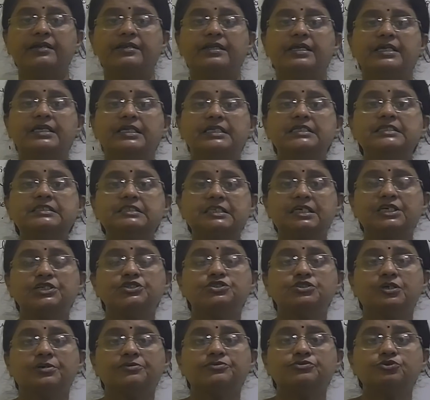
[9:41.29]
Then in search
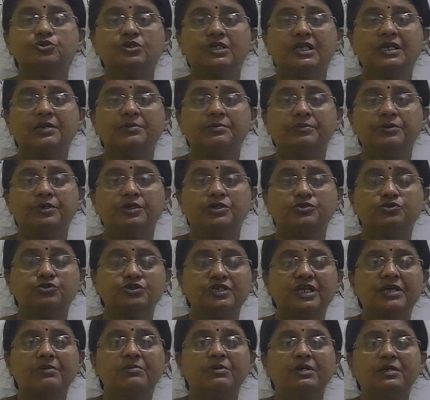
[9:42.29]
of
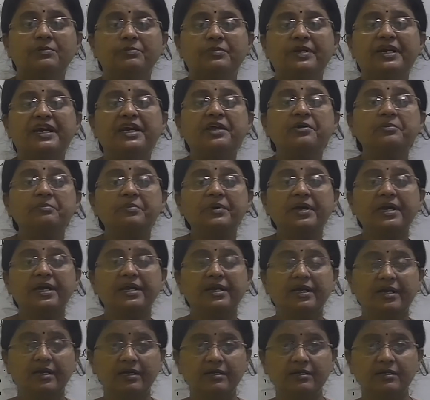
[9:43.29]
suitable breeding
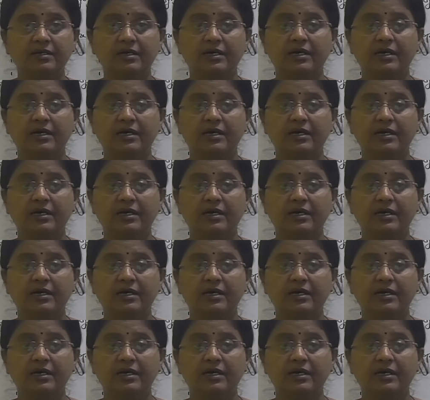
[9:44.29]
period,